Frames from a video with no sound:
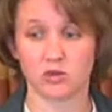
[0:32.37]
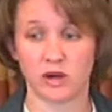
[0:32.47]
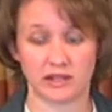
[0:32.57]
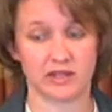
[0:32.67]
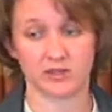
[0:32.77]
in a
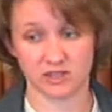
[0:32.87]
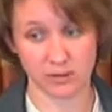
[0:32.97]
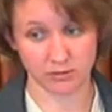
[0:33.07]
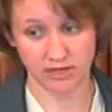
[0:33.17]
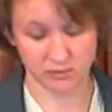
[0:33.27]
way that gives
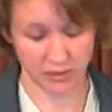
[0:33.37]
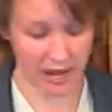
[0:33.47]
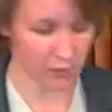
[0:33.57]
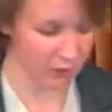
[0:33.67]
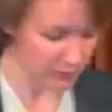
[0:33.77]
them less
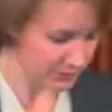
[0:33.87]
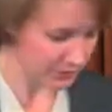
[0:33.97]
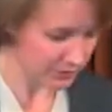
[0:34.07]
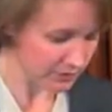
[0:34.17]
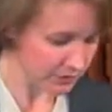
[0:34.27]
power.
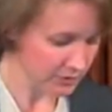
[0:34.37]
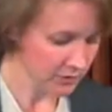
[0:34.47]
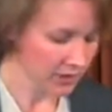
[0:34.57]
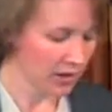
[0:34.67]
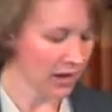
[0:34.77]

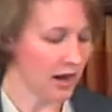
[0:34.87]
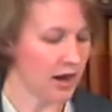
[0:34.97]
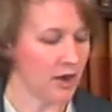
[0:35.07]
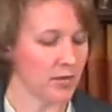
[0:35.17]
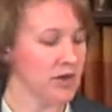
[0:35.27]

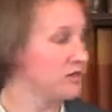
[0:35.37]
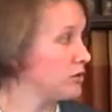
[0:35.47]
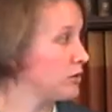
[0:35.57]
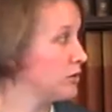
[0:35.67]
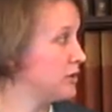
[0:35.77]
Um,
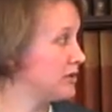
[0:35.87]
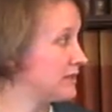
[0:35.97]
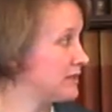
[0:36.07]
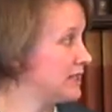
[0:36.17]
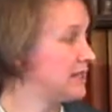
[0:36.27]
so Louis
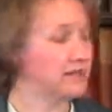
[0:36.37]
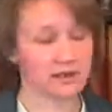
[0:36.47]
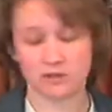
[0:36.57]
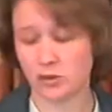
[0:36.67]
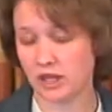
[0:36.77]
XVI
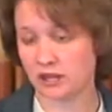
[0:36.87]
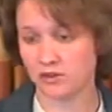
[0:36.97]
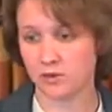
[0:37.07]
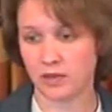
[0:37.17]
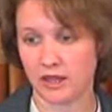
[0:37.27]
does begin
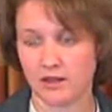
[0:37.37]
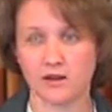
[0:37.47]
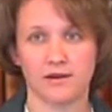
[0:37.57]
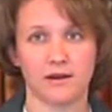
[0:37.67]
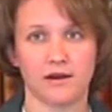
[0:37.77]
to make
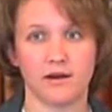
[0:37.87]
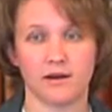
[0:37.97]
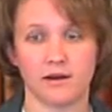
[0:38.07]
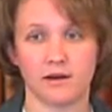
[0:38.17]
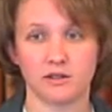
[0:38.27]
uh,
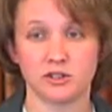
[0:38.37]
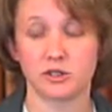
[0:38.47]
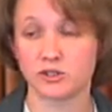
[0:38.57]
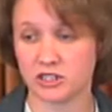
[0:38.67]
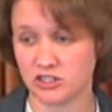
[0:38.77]
uh,
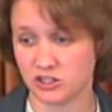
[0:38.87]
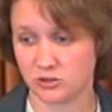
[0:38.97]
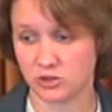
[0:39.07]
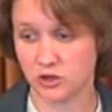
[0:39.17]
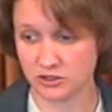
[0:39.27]
negotiations
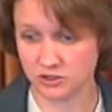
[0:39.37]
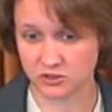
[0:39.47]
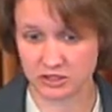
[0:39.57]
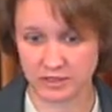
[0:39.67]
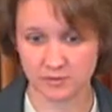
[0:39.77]
with
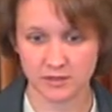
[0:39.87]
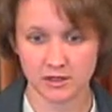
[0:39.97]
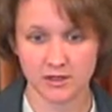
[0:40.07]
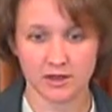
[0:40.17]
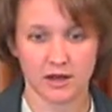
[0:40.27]
Austria
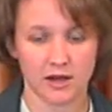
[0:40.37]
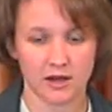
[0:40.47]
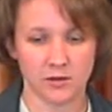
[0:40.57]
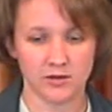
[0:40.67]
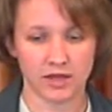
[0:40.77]

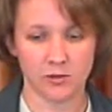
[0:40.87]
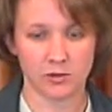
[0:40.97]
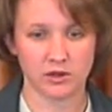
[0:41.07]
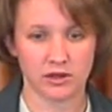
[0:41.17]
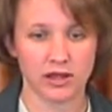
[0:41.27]
um, that
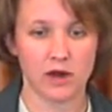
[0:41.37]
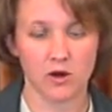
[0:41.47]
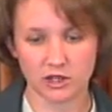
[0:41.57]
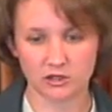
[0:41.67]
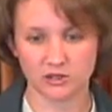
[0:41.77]
would allow
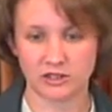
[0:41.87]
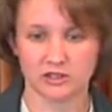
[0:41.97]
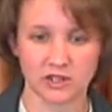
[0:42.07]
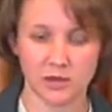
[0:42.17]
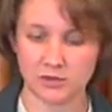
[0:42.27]
Austria
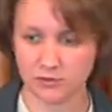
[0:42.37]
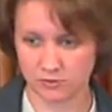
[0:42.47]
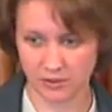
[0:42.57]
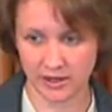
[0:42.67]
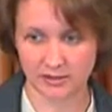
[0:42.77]
to come into
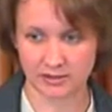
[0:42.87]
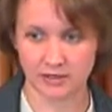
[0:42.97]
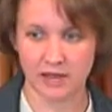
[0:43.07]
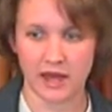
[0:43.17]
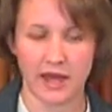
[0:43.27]
France
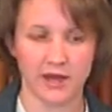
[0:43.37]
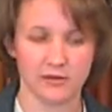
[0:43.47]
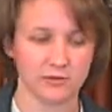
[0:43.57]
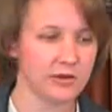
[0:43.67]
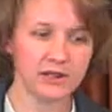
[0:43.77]

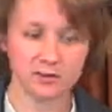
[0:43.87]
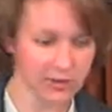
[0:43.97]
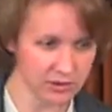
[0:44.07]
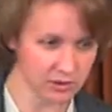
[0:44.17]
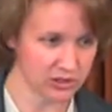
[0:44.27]
and fight the
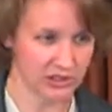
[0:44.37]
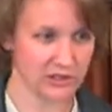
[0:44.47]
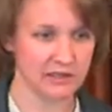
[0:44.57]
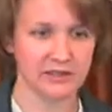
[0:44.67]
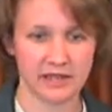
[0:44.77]

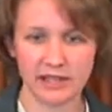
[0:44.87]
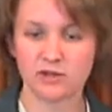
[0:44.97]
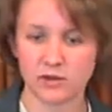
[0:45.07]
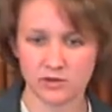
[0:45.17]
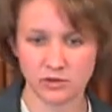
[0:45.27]
revolutionaries and end
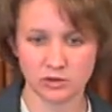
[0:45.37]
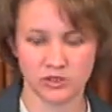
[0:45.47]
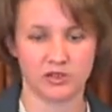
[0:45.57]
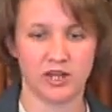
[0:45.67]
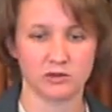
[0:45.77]
the
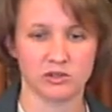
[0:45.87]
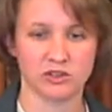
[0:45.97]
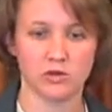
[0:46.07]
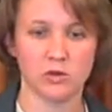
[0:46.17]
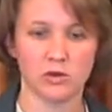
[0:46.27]
revolution and
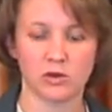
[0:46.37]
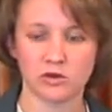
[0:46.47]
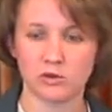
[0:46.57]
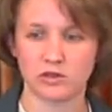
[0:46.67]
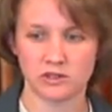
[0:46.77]
restore
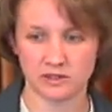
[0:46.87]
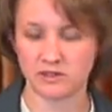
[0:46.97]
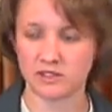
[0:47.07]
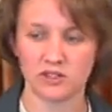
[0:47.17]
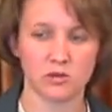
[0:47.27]
Louis
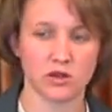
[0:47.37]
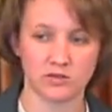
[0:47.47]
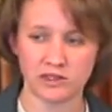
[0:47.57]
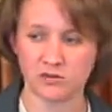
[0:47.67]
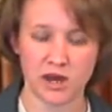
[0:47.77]
XVI to all
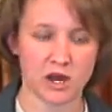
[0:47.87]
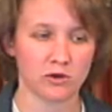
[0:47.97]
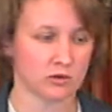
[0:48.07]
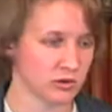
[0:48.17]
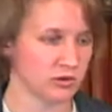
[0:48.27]
of his
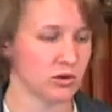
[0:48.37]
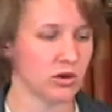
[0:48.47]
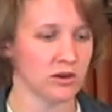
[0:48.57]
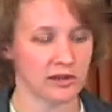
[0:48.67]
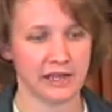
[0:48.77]
power, restore
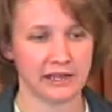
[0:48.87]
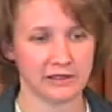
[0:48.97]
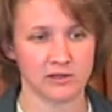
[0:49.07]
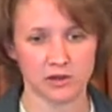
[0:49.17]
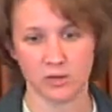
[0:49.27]
all the
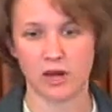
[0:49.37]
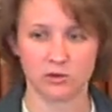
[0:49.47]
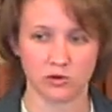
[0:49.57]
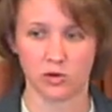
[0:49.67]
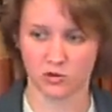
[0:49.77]
land and all the
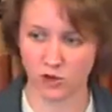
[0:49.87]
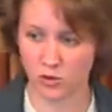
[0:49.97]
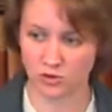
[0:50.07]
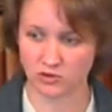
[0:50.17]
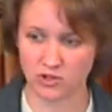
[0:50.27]
power to all the
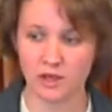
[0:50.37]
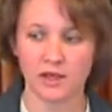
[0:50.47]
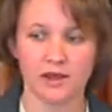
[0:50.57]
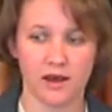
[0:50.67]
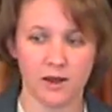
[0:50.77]
nobles
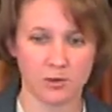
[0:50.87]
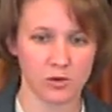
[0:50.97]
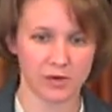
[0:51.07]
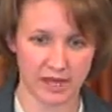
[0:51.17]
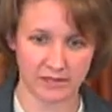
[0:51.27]
um,
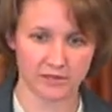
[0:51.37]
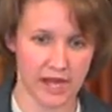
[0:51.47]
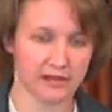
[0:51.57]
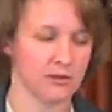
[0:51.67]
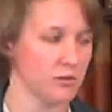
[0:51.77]
who have had,
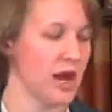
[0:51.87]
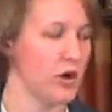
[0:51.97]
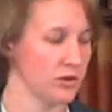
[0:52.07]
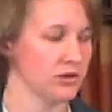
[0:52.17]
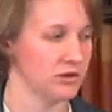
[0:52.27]
had their
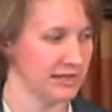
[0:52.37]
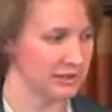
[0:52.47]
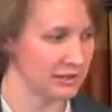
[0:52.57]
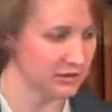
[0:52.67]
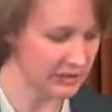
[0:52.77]
power and their
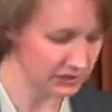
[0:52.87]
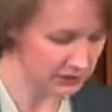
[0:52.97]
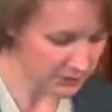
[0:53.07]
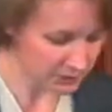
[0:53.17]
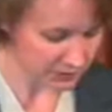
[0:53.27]
land decreased.